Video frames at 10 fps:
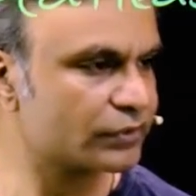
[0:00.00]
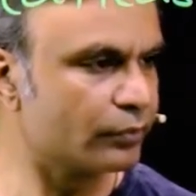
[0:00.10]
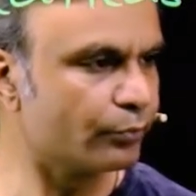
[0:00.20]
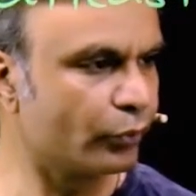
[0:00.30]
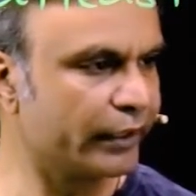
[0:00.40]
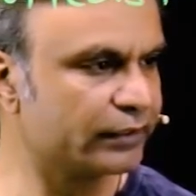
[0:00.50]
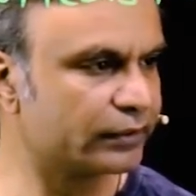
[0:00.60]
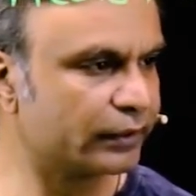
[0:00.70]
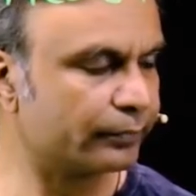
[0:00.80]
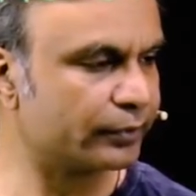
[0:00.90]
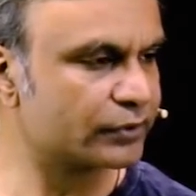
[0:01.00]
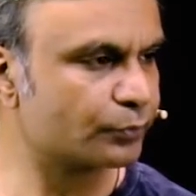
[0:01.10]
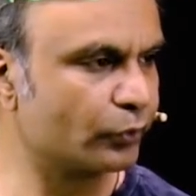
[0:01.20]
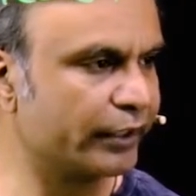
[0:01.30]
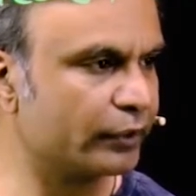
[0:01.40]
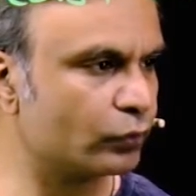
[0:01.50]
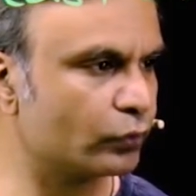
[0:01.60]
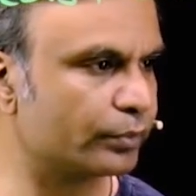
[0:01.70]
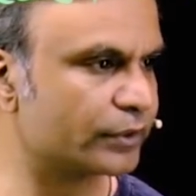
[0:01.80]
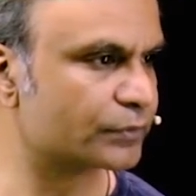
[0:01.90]
sum 0.3 plus
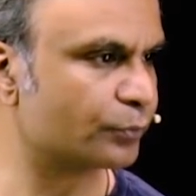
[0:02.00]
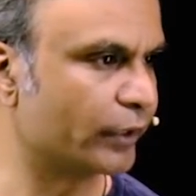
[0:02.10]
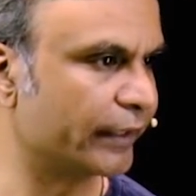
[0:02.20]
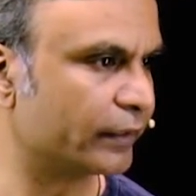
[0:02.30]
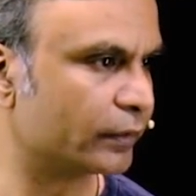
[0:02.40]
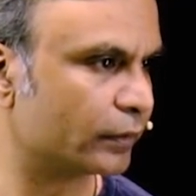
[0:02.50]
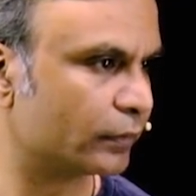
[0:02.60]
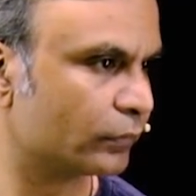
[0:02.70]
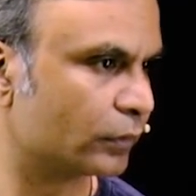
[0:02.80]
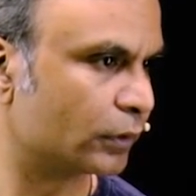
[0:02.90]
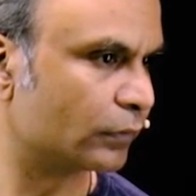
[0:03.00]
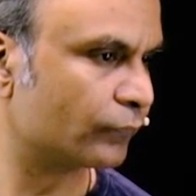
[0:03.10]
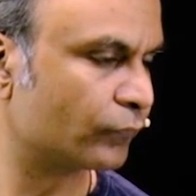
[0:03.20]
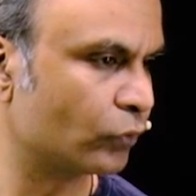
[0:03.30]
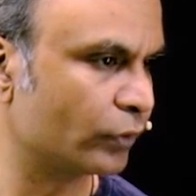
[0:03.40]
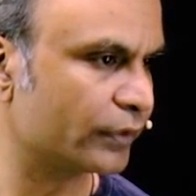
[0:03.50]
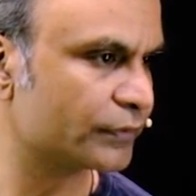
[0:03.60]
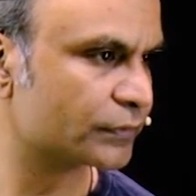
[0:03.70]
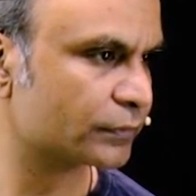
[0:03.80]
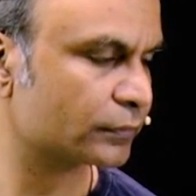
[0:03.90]
0.2 plus 0.4
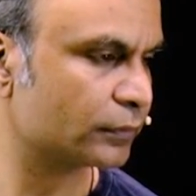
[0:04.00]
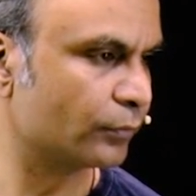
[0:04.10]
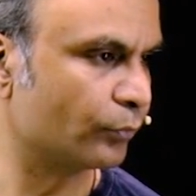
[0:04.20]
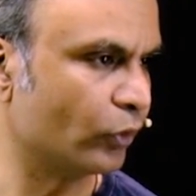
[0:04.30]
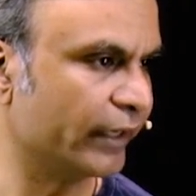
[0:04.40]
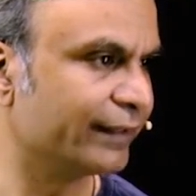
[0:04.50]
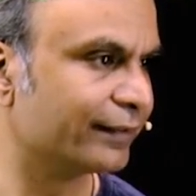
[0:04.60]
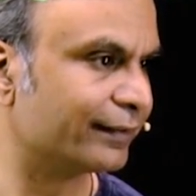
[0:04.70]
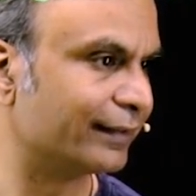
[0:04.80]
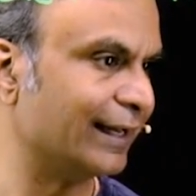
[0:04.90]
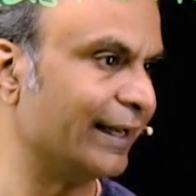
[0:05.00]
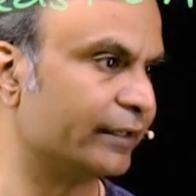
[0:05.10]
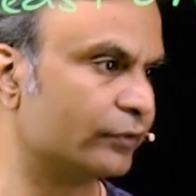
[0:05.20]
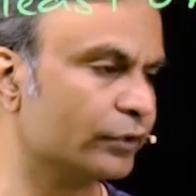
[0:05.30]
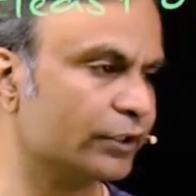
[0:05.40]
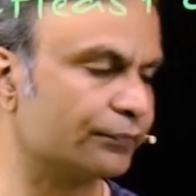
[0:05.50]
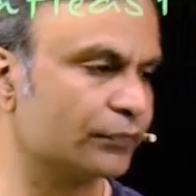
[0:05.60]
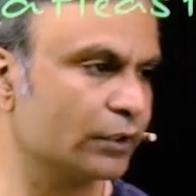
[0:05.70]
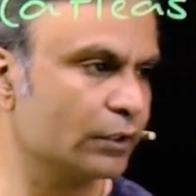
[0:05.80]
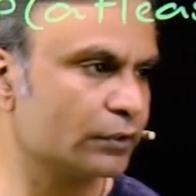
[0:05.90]
is 0.9. Okay.
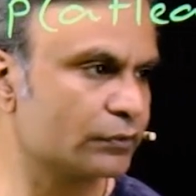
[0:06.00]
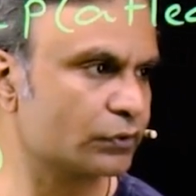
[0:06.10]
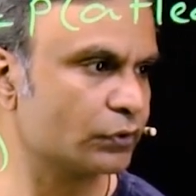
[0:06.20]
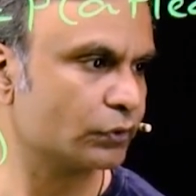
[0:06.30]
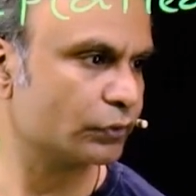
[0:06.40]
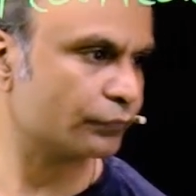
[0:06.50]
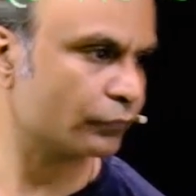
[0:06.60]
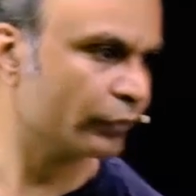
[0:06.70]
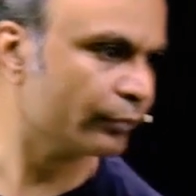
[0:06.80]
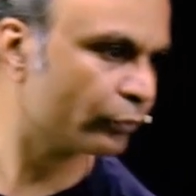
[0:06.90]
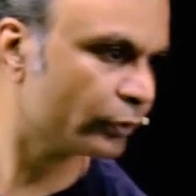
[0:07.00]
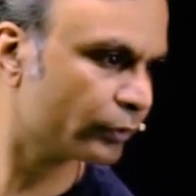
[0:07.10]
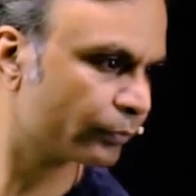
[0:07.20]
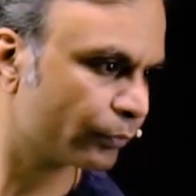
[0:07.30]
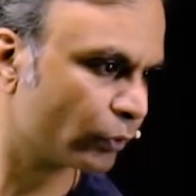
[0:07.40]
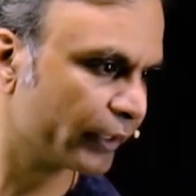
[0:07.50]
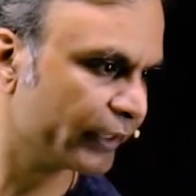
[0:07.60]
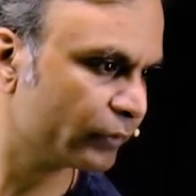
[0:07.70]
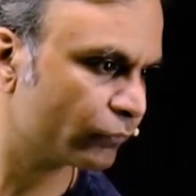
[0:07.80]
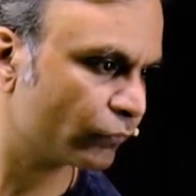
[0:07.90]
So we put
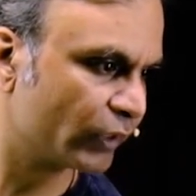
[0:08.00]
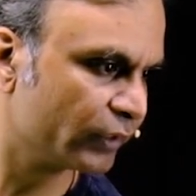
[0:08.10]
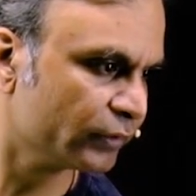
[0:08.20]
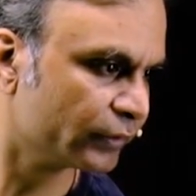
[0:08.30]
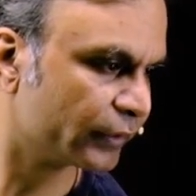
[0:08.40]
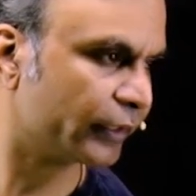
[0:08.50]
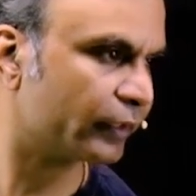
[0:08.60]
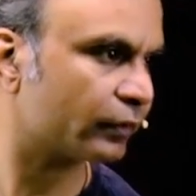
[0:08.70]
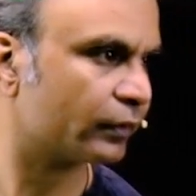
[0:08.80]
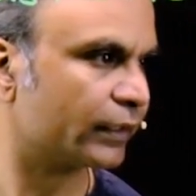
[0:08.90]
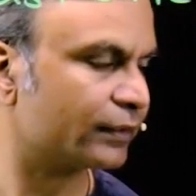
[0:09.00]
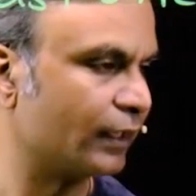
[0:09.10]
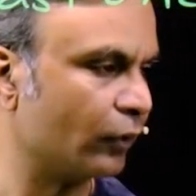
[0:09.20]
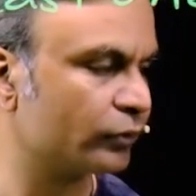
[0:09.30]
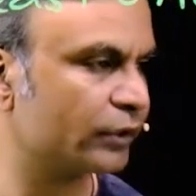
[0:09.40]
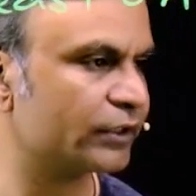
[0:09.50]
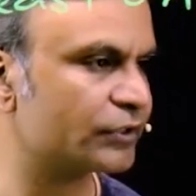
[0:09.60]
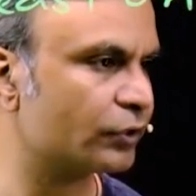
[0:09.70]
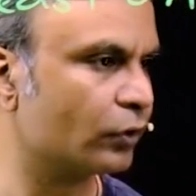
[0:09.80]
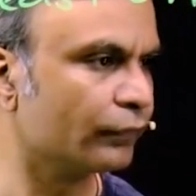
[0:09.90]
0.1 here in the outer
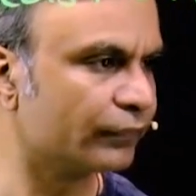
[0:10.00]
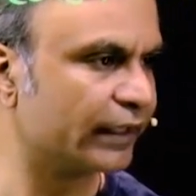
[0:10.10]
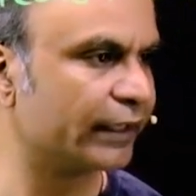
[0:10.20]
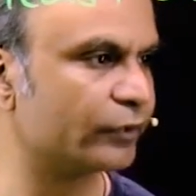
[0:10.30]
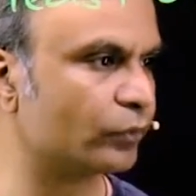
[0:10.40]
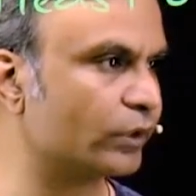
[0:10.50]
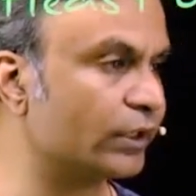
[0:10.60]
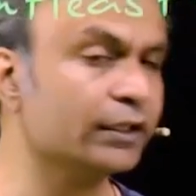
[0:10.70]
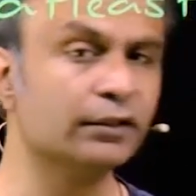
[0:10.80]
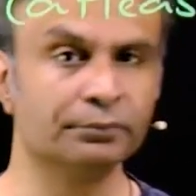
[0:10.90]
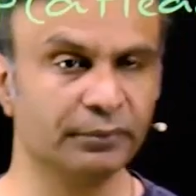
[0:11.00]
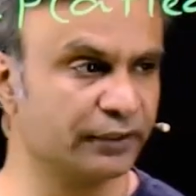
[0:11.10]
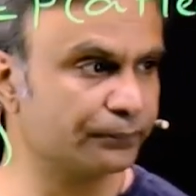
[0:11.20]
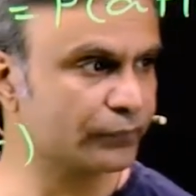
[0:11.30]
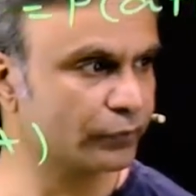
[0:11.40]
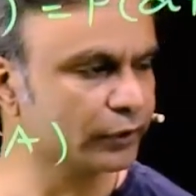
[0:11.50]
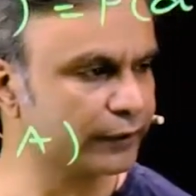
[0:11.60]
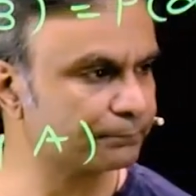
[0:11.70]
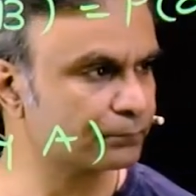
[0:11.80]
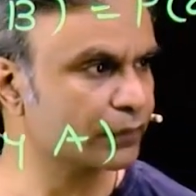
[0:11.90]
region of A union B. Okay.